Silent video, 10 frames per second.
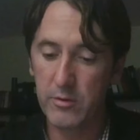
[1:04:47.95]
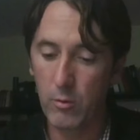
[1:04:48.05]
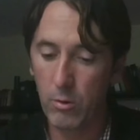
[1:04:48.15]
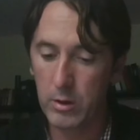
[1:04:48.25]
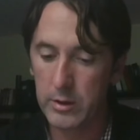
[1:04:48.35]
an
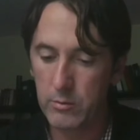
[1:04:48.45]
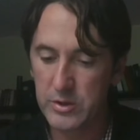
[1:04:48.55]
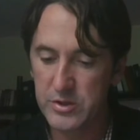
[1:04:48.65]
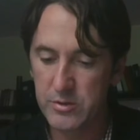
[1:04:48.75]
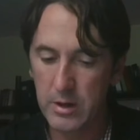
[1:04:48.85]
organ
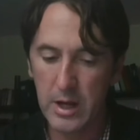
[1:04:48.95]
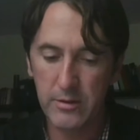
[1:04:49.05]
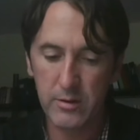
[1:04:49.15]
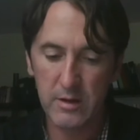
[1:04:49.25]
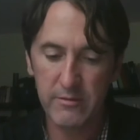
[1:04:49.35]
which Sir
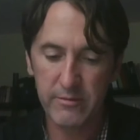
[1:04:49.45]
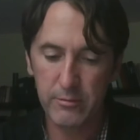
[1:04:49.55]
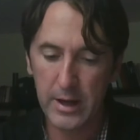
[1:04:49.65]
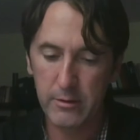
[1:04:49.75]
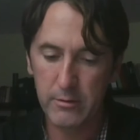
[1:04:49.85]
Anthony
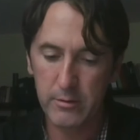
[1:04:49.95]
flattered